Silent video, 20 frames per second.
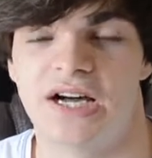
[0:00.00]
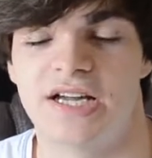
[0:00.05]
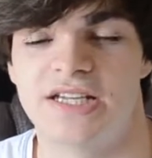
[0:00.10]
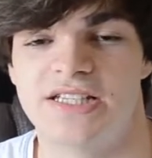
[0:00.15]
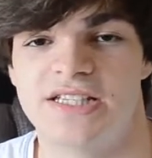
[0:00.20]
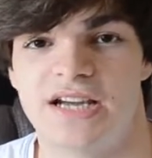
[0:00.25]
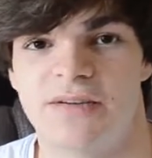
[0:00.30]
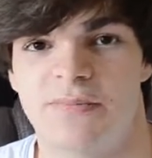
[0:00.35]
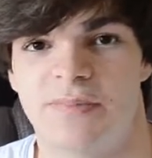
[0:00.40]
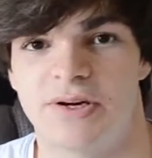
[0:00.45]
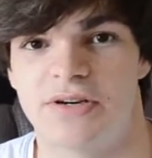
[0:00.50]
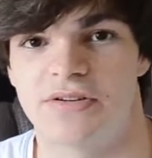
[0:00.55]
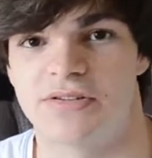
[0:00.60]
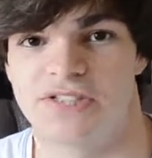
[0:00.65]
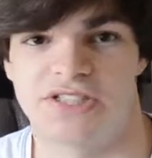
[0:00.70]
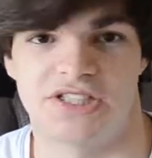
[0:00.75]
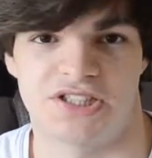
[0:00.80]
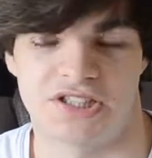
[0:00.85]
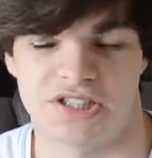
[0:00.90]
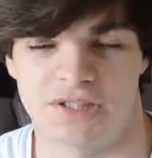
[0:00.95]
deck build
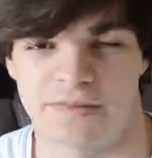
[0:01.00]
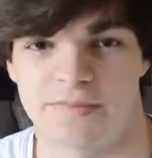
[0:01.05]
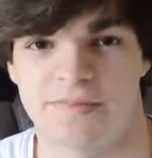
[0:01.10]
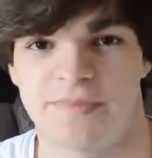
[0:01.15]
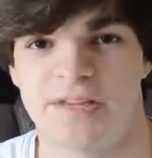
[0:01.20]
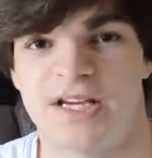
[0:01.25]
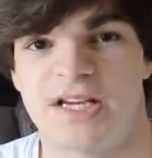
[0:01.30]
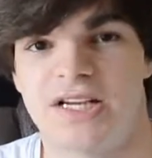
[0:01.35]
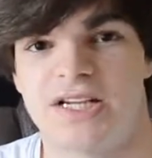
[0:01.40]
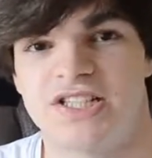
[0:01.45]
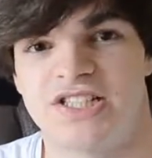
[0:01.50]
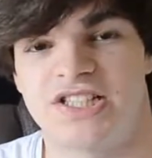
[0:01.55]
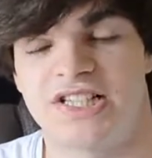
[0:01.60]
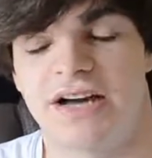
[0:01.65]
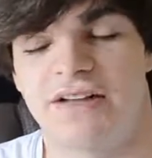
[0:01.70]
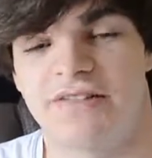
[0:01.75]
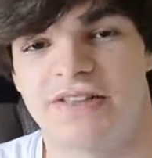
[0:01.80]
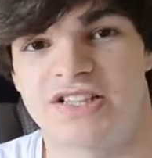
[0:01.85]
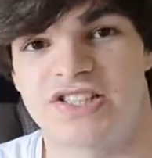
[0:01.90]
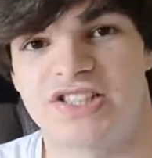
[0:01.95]
just to see
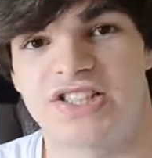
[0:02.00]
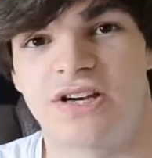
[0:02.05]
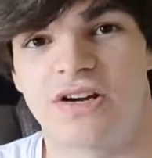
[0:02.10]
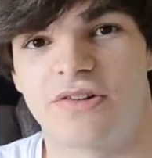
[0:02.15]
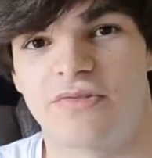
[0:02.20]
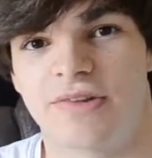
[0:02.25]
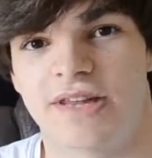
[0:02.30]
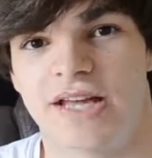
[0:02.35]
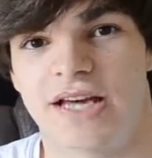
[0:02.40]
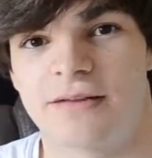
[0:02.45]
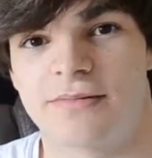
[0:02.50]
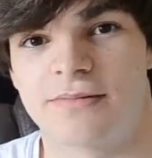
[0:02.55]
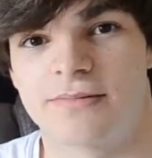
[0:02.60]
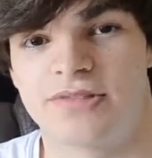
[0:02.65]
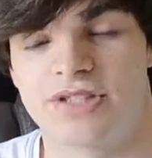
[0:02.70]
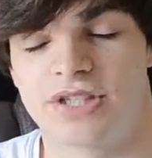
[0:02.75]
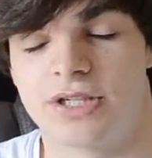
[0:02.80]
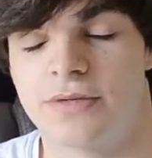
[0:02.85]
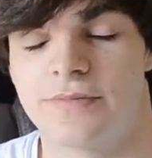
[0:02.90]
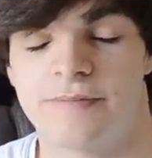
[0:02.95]
how things are going with that.
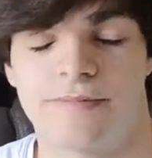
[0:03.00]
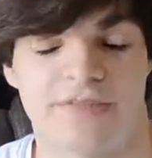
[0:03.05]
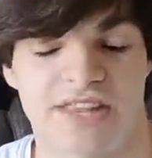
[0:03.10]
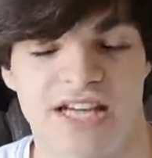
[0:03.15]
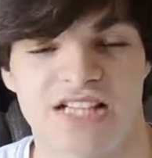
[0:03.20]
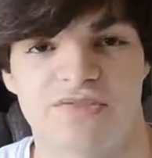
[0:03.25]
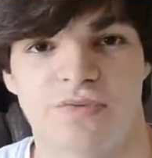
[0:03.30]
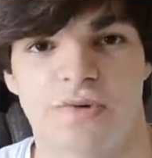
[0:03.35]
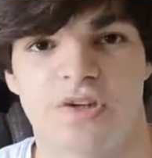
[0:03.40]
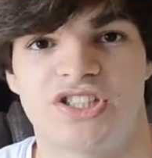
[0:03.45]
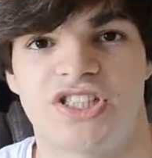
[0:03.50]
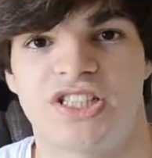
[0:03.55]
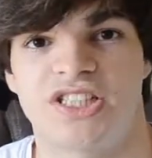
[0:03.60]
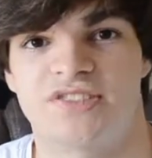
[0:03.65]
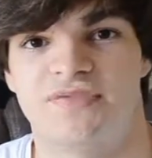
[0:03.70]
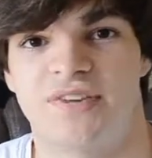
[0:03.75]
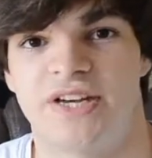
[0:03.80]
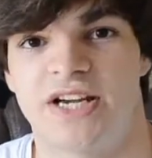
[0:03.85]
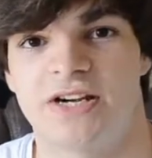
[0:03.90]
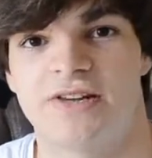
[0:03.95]
So thanks for watching this
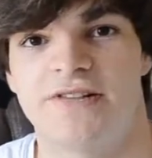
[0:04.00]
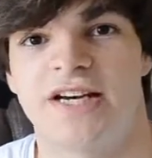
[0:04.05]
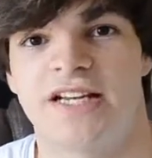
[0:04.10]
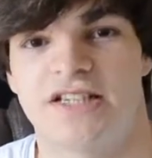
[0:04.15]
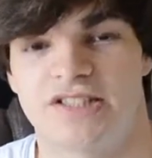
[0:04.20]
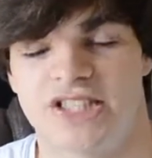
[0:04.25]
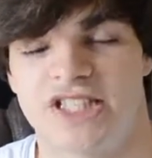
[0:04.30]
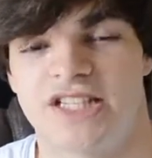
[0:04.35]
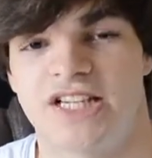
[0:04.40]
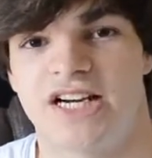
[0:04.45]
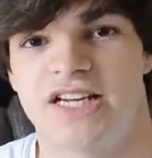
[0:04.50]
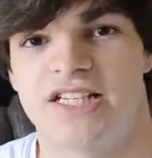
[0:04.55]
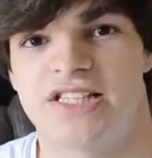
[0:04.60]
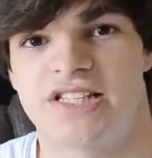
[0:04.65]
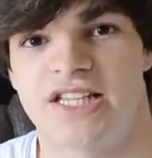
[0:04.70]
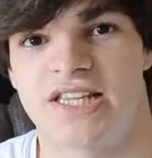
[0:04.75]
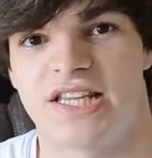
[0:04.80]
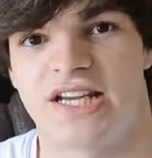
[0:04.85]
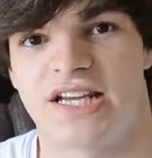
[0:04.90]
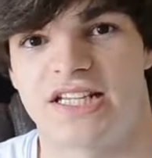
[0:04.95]
video, and I'll see you guys
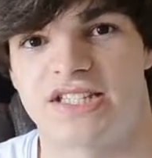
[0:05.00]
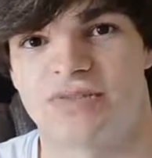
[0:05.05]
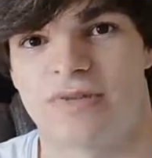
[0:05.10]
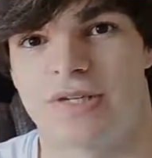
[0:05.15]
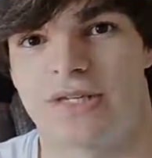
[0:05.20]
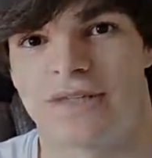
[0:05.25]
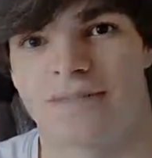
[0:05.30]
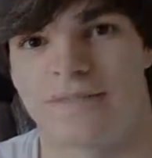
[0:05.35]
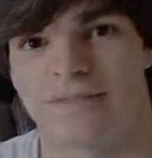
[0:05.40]
in the next one.